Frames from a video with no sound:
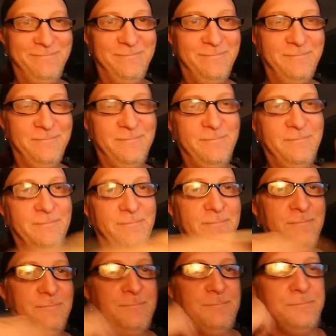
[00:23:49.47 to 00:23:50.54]

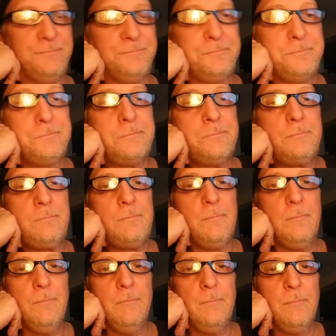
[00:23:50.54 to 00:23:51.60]

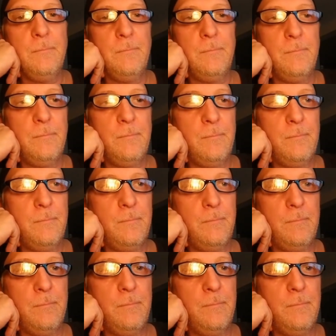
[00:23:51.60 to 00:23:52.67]

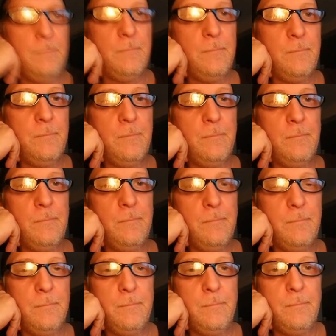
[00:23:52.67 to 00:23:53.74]

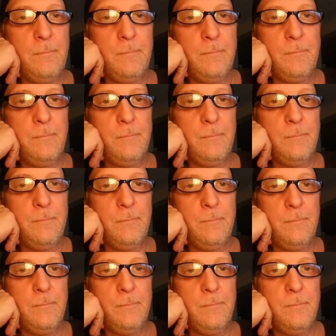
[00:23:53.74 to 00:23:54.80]

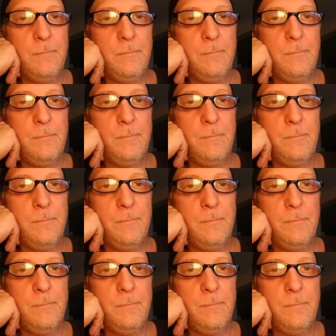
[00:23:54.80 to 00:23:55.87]

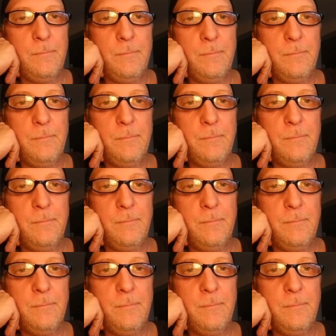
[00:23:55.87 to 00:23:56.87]
(no one is talking)